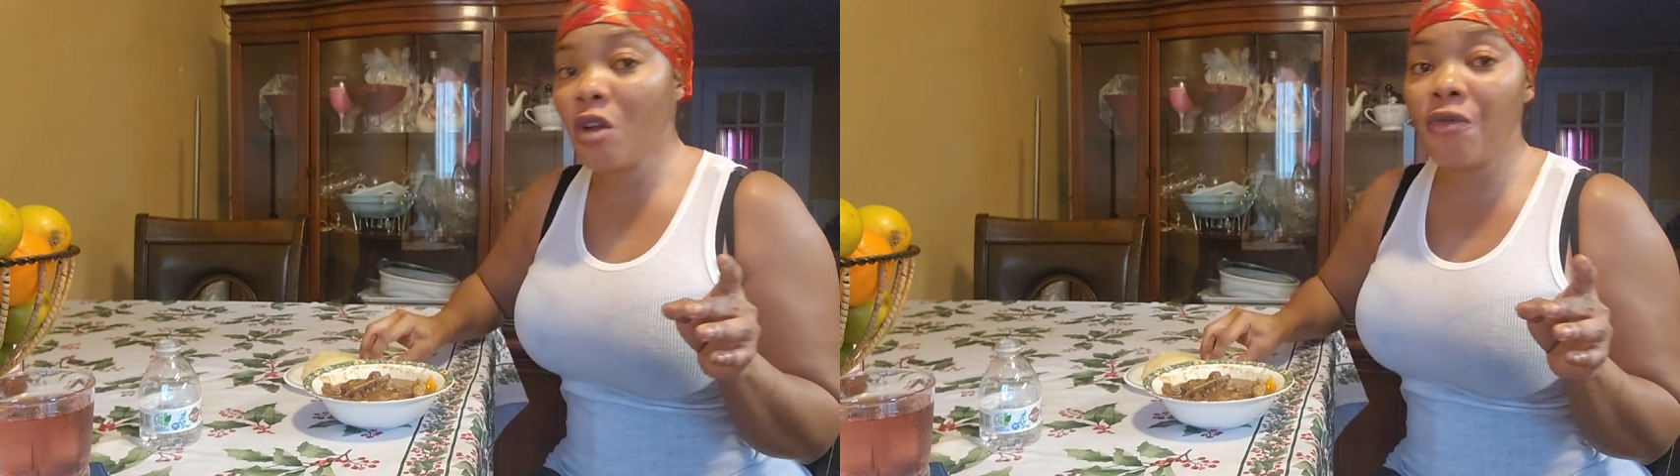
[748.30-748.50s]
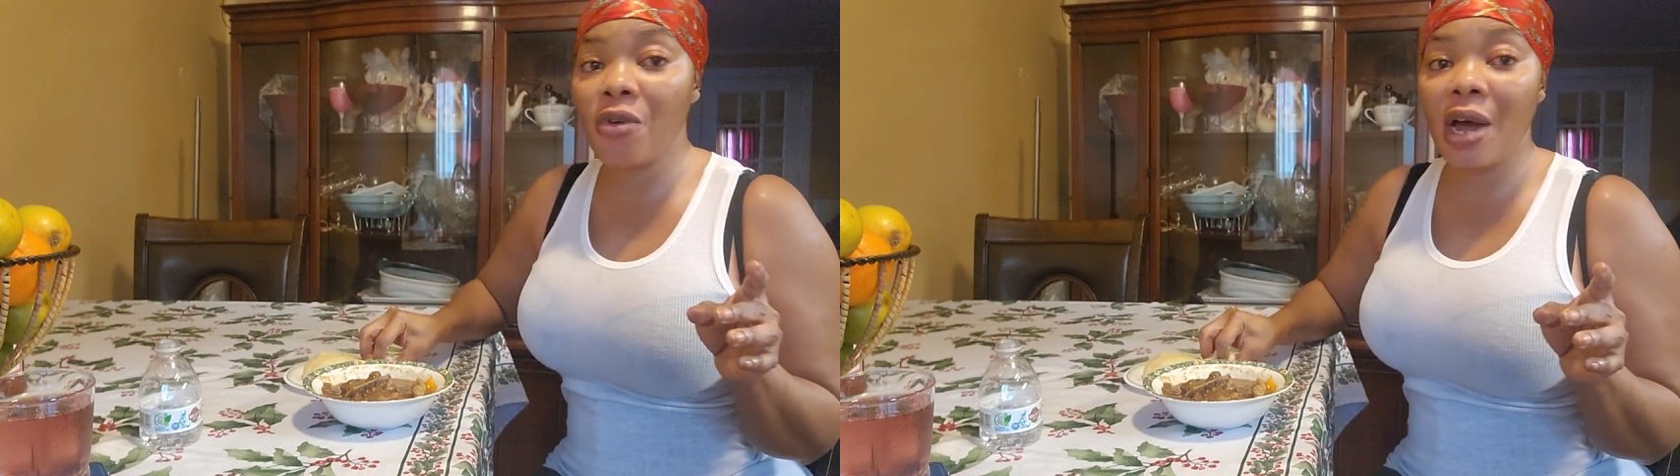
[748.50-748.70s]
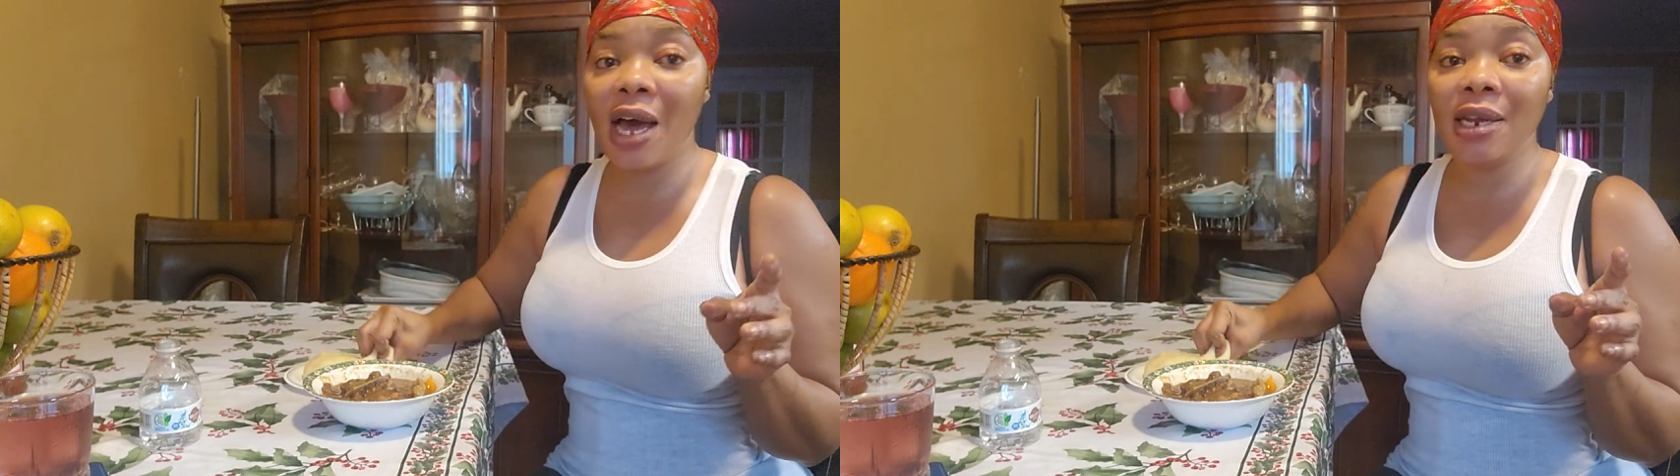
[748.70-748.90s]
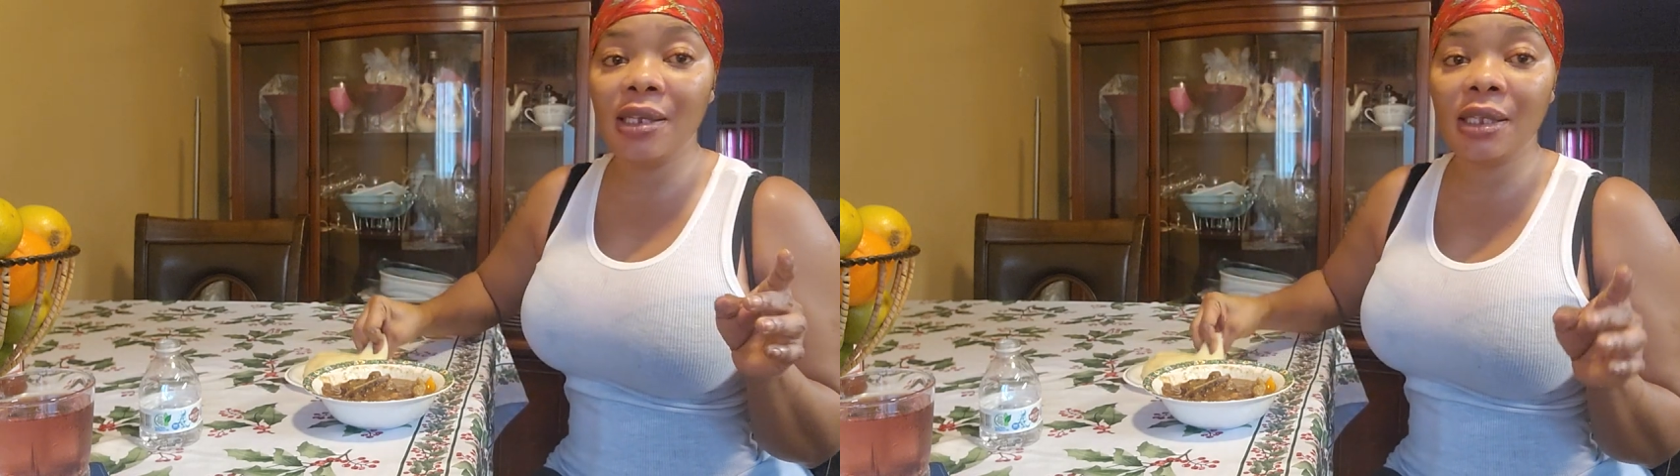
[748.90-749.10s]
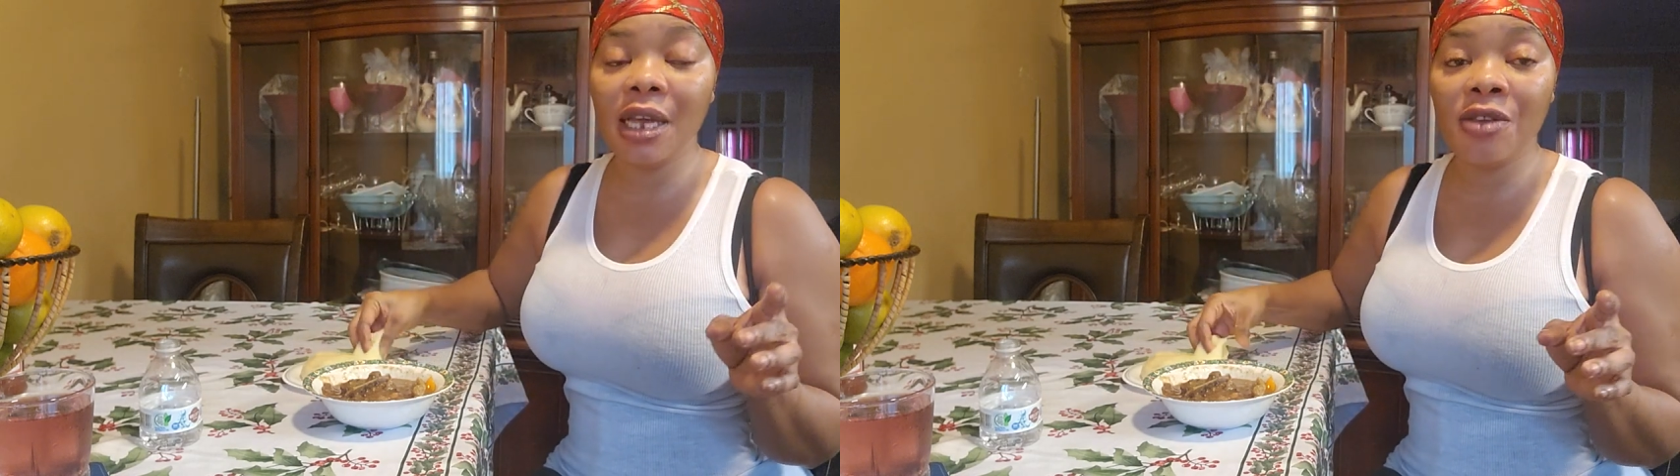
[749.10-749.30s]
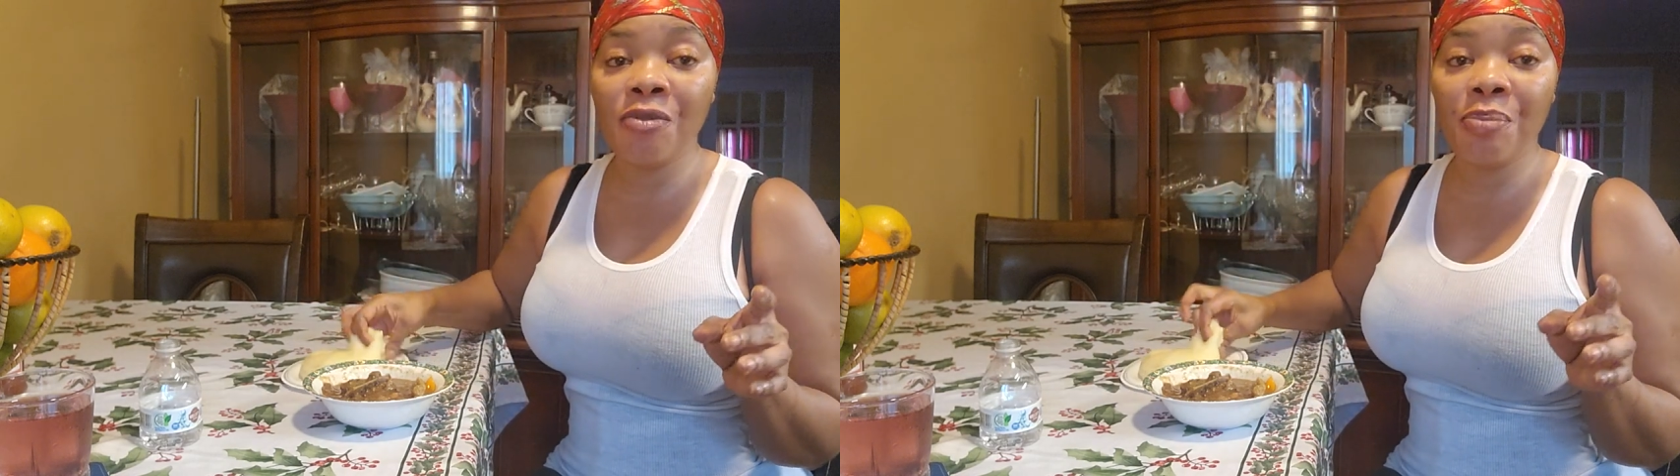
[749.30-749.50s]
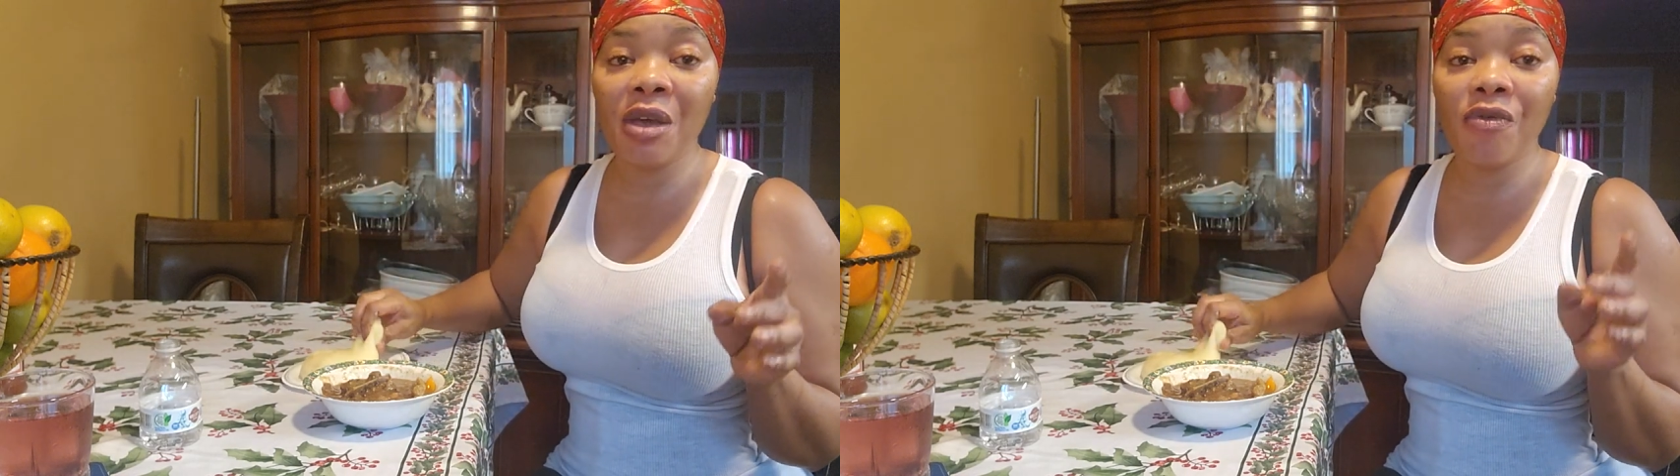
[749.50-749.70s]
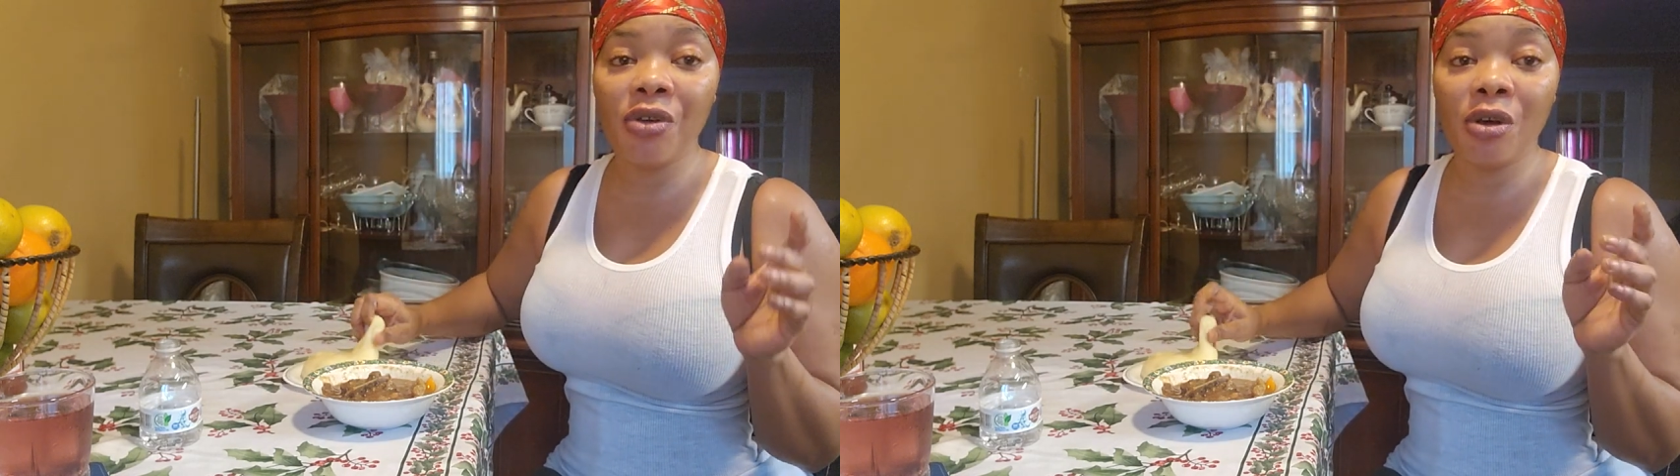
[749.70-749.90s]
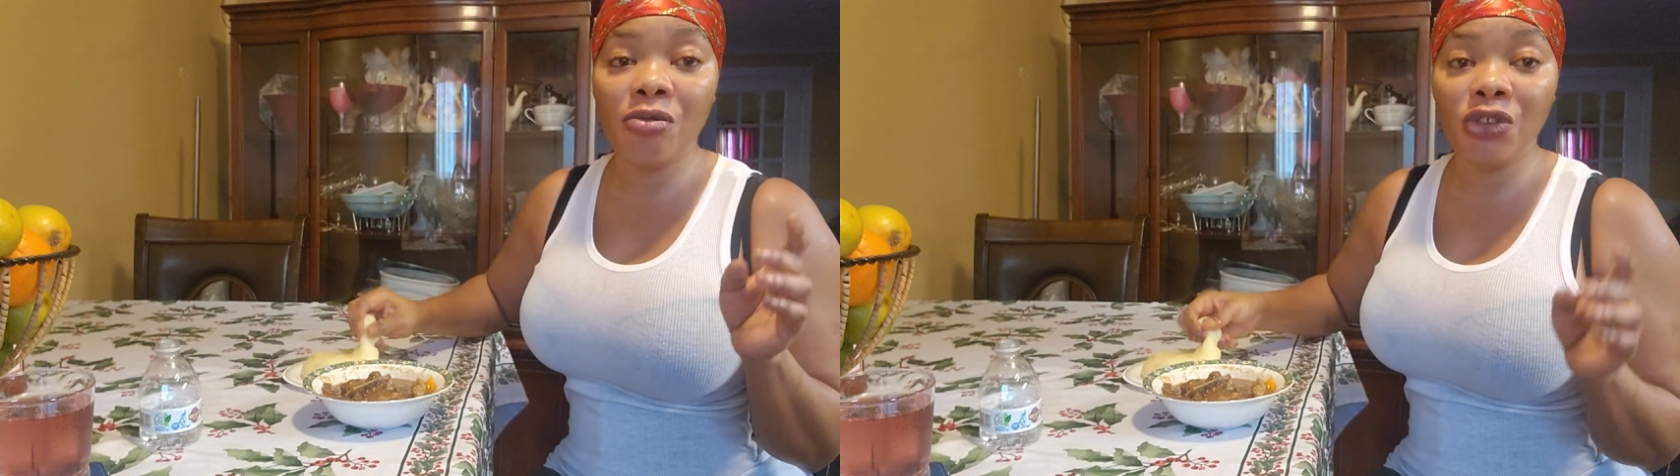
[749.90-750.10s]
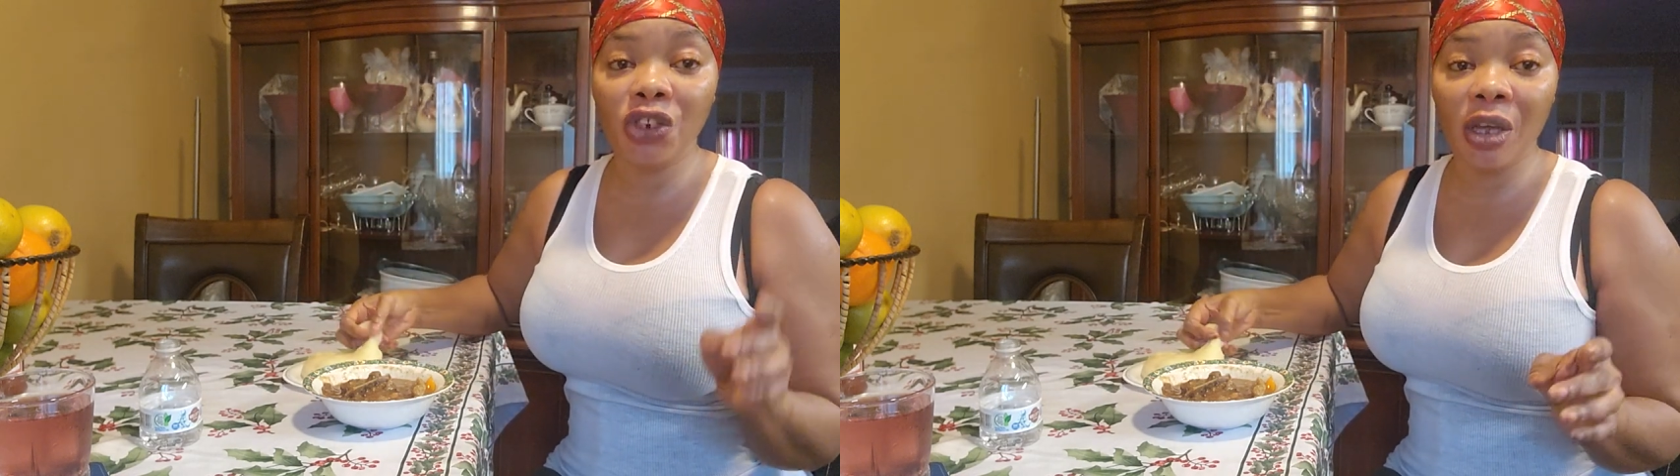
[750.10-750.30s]
from out of state, you pay for your
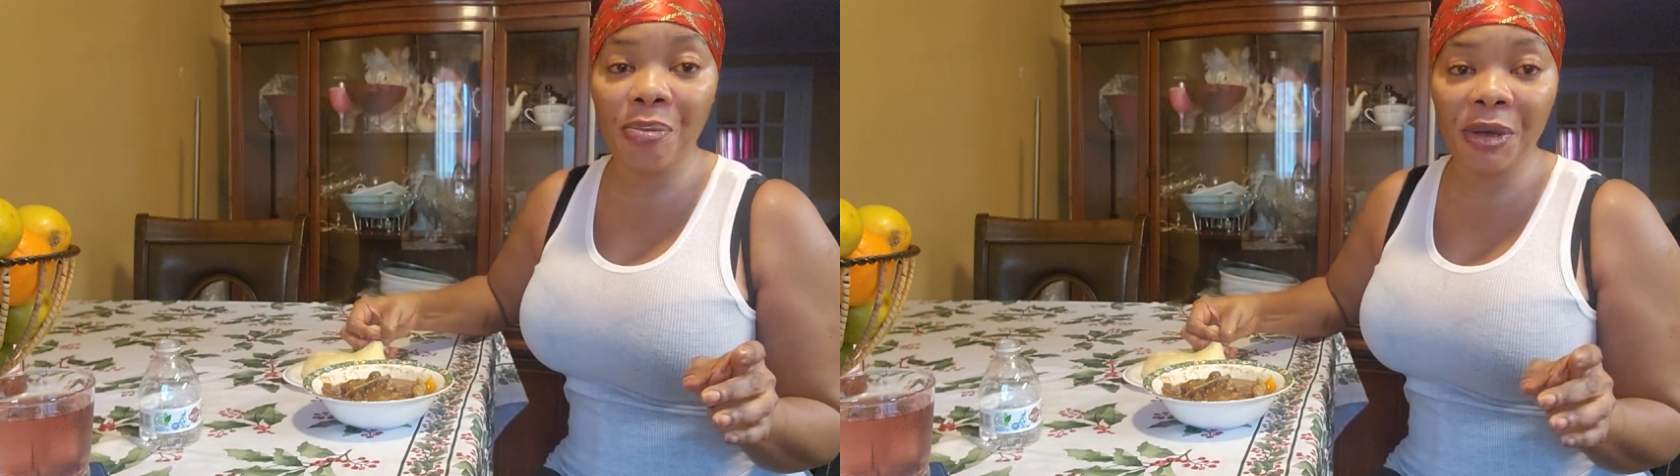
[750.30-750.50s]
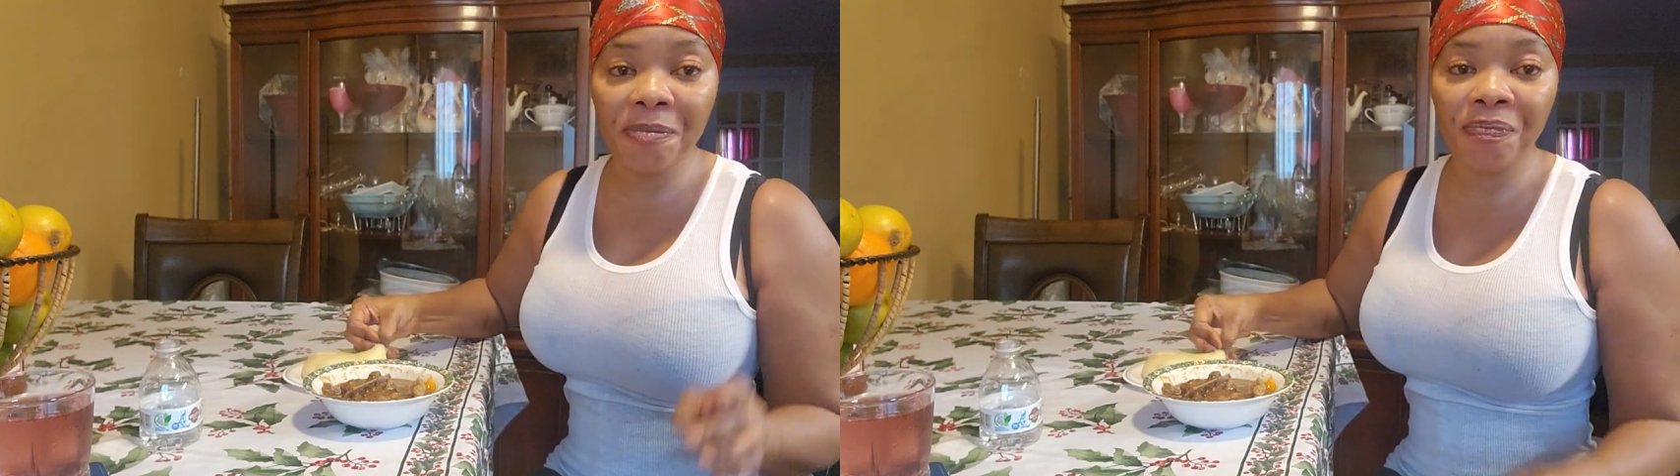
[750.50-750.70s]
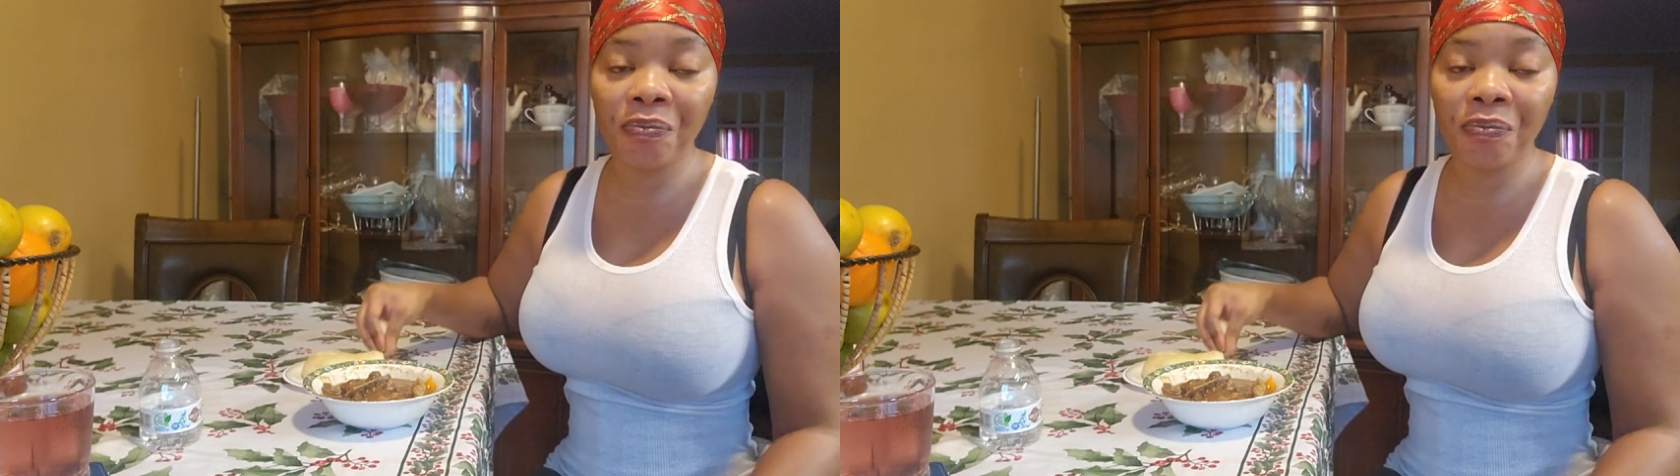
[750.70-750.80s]
own shipping.